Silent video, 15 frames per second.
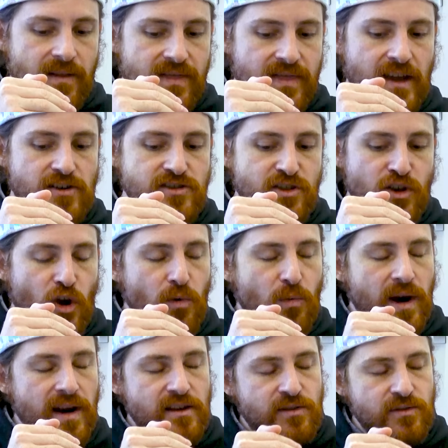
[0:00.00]
There's no
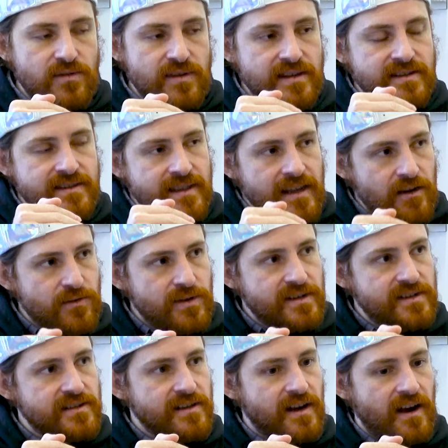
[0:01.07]
way to distinguish